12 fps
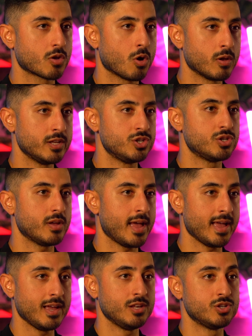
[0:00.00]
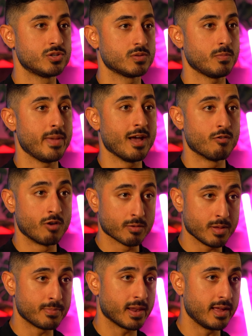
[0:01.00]
college aged male
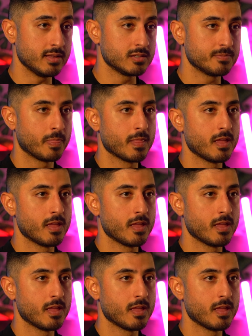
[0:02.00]
rugby players